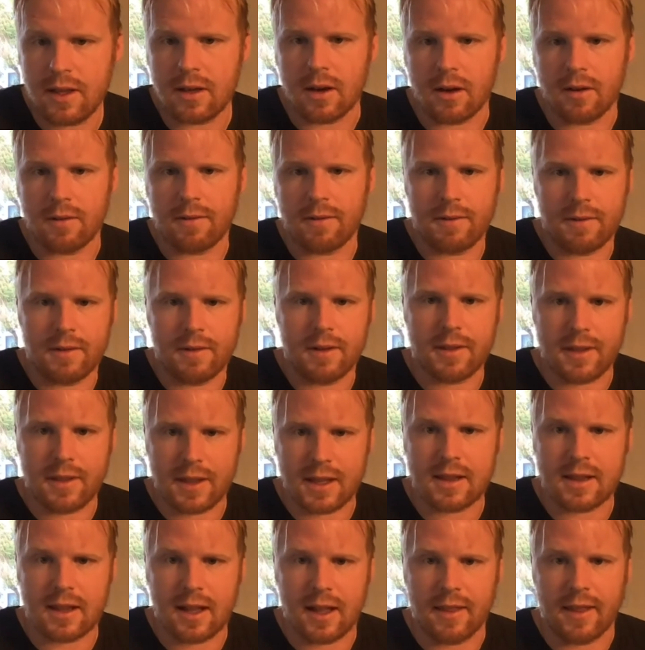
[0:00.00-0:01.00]
of?
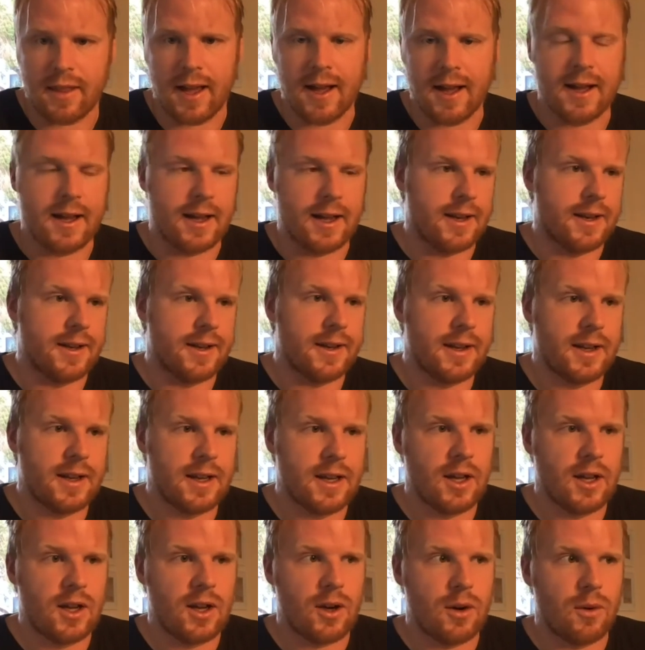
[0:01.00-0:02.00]
Things like that. And
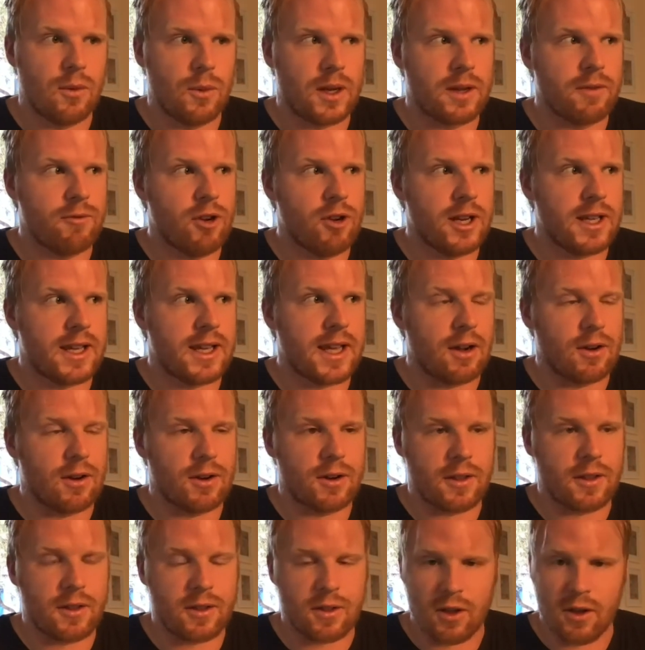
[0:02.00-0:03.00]
we can really get
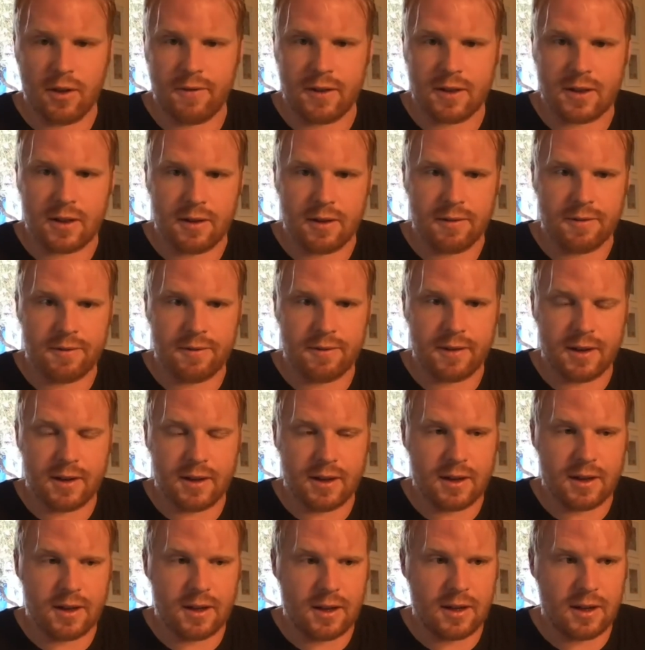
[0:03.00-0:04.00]
under the surface of
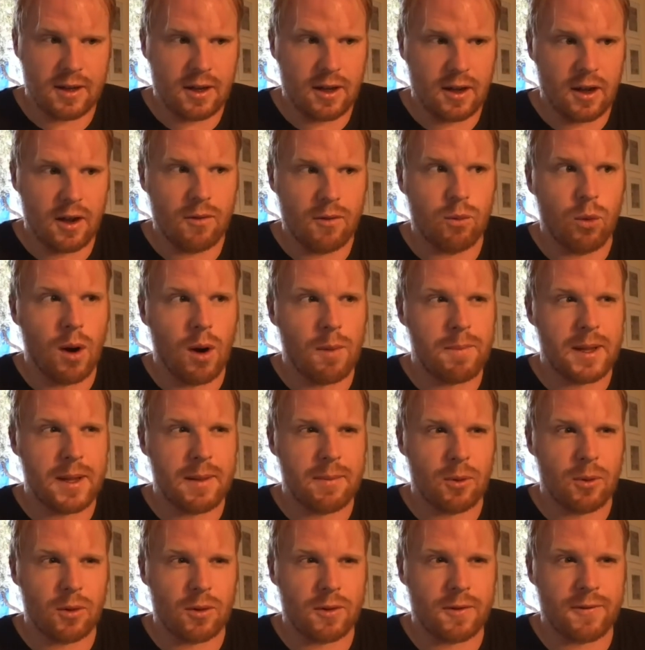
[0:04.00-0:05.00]
what
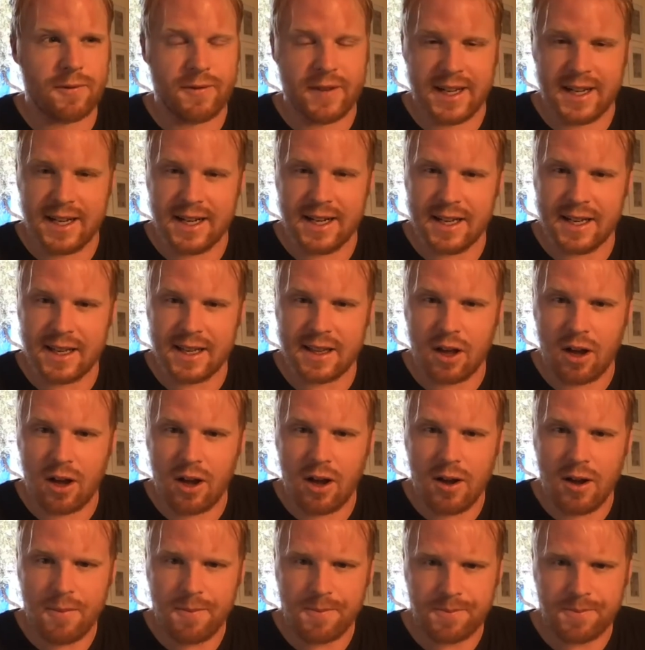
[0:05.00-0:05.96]
people's feelings are